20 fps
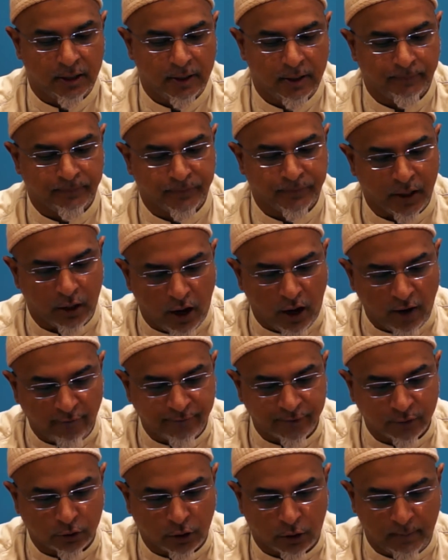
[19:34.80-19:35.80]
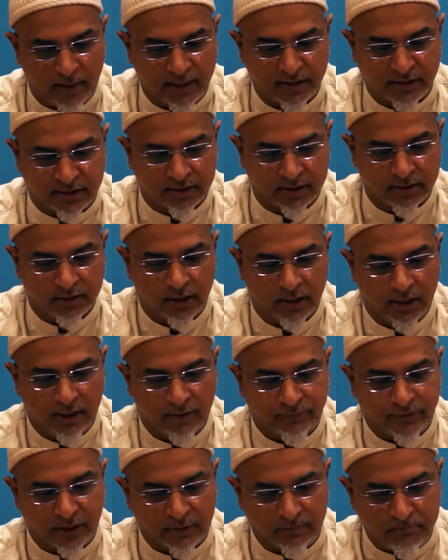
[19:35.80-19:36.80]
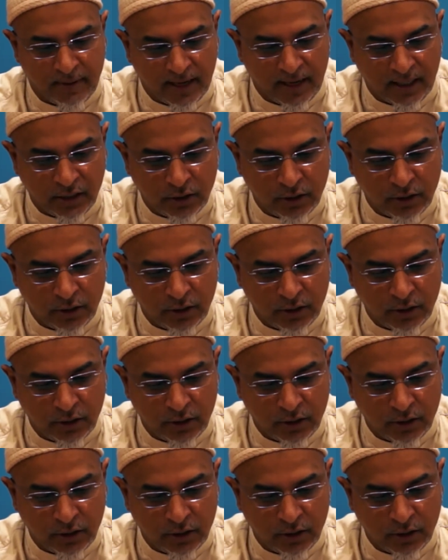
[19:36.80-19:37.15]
they often commented that many